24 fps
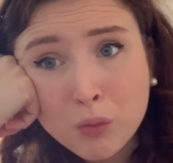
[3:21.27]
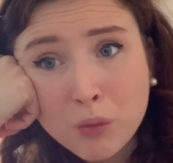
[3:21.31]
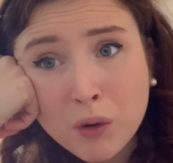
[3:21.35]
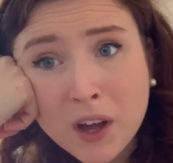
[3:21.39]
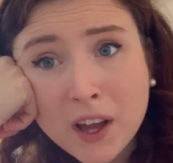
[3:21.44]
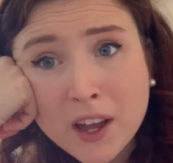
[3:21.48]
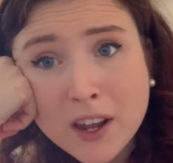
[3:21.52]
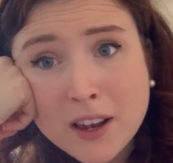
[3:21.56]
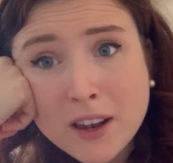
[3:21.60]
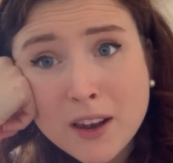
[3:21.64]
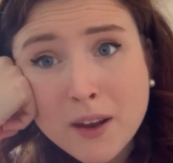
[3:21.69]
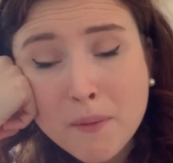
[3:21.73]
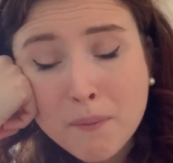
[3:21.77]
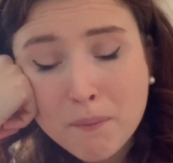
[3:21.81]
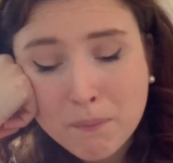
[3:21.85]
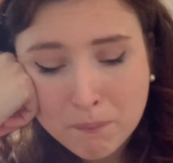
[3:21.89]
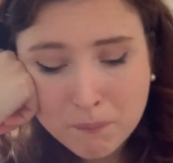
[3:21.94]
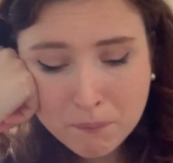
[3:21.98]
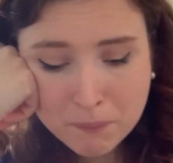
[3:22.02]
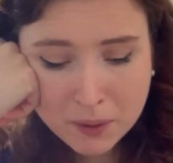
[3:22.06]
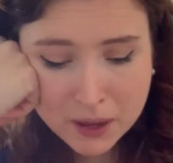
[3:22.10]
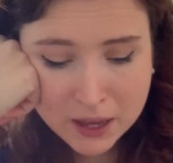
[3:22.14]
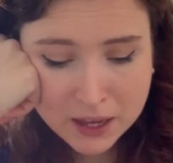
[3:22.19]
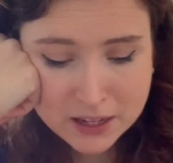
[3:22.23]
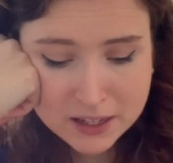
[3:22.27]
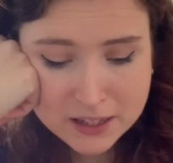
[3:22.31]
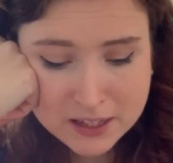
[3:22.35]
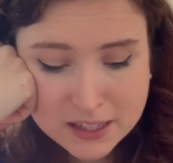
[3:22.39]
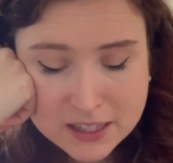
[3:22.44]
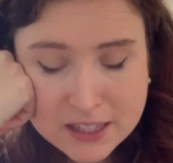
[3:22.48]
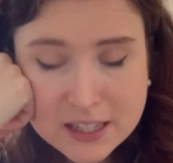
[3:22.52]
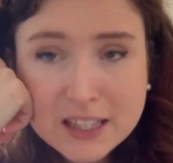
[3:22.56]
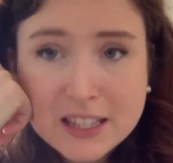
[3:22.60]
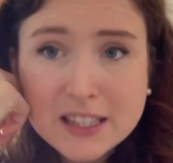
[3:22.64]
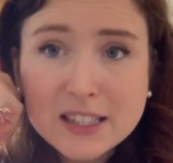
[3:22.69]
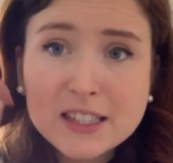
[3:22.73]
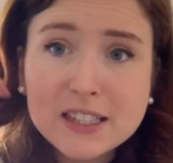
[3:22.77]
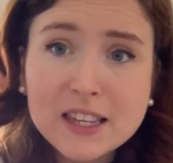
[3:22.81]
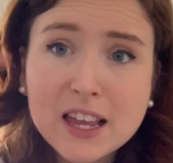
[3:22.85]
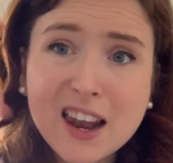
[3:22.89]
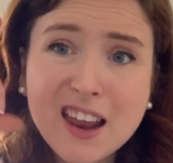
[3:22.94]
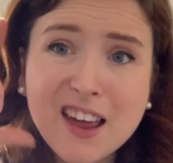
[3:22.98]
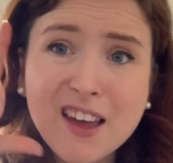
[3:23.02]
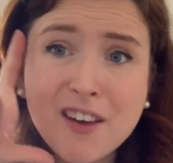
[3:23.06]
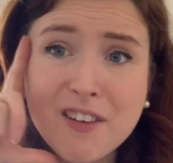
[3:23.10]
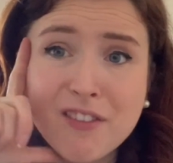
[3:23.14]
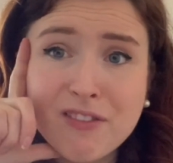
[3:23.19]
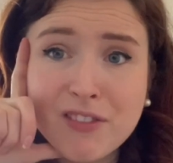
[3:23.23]
1, but instead
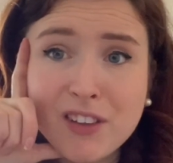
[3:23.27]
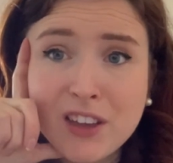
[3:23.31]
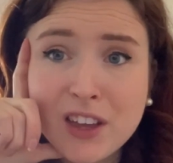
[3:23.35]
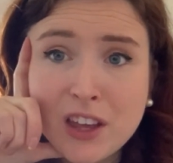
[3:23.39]
of